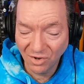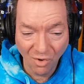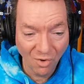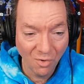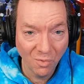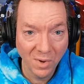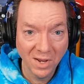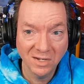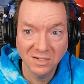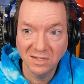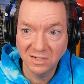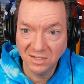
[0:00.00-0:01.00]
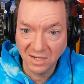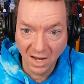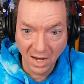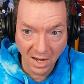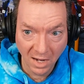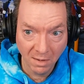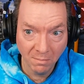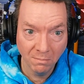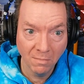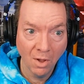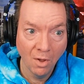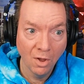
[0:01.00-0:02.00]
always the
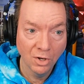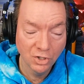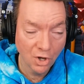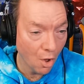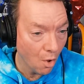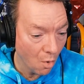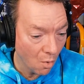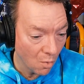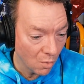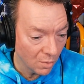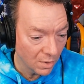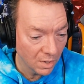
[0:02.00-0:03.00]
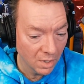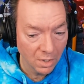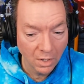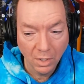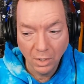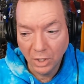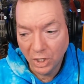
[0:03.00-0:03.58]
same tone,